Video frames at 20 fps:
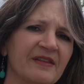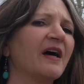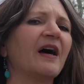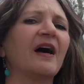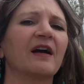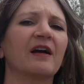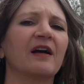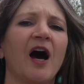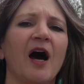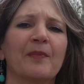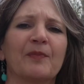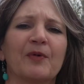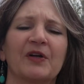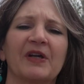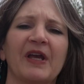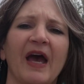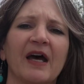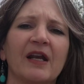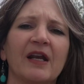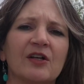the copper
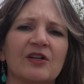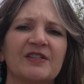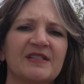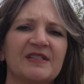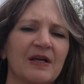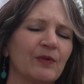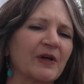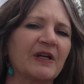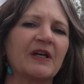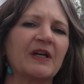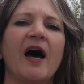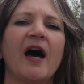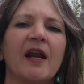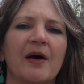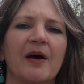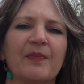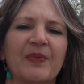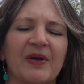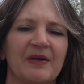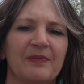kettles they would cut
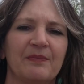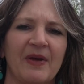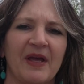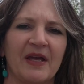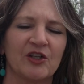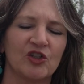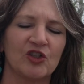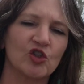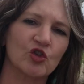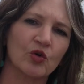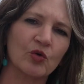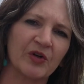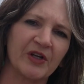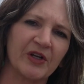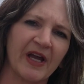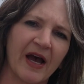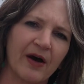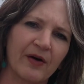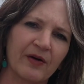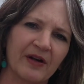up and make
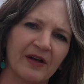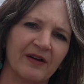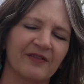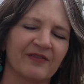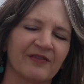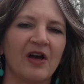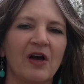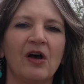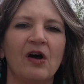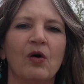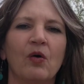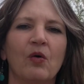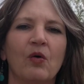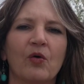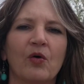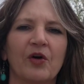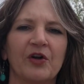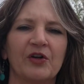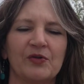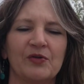jewelry out of,
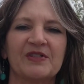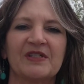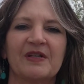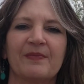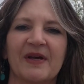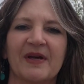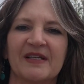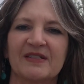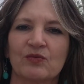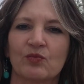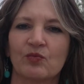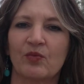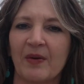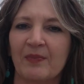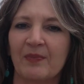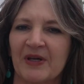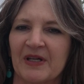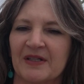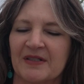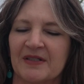or use them as
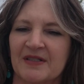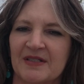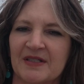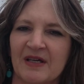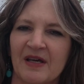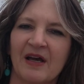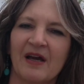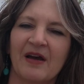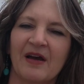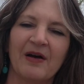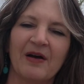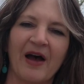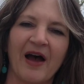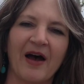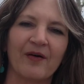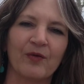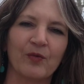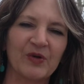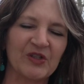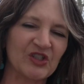weapons,
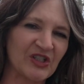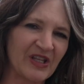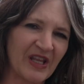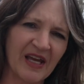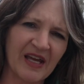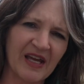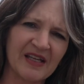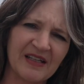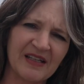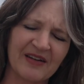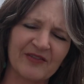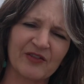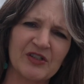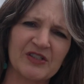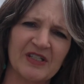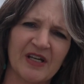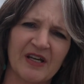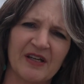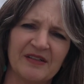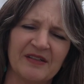which they had never
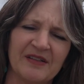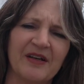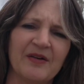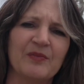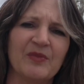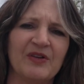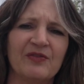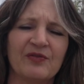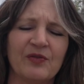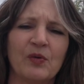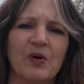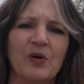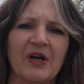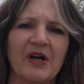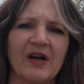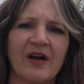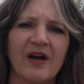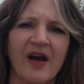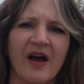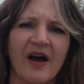done before.
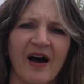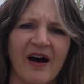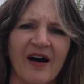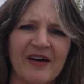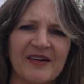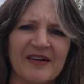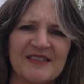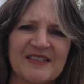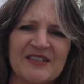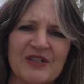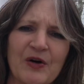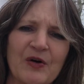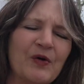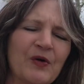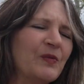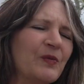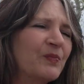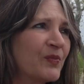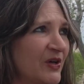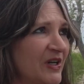
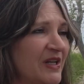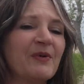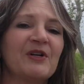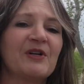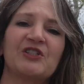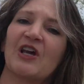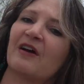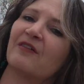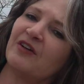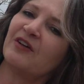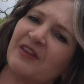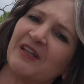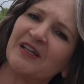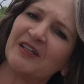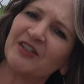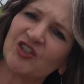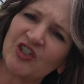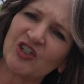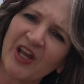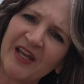So pretty much
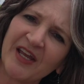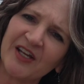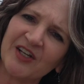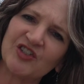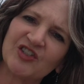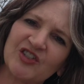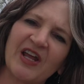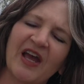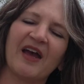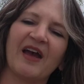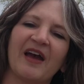everything changed.